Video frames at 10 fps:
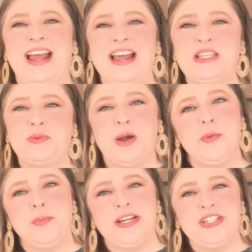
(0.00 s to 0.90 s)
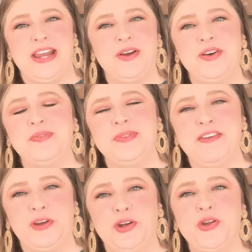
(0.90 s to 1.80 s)
guys, welcome to my channel.
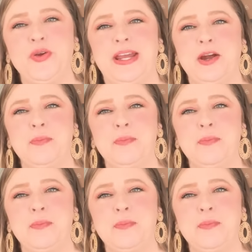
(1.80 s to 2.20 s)
If you're new here,